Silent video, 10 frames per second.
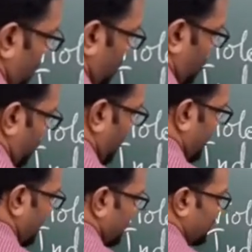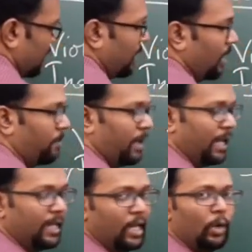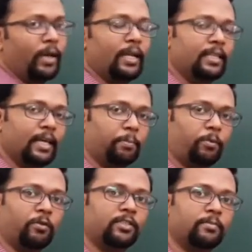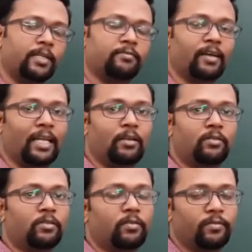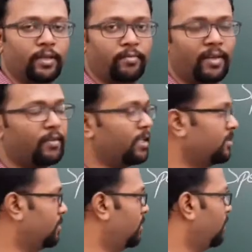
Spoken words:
So we will just plainly look at the approximate values of their wavelengths.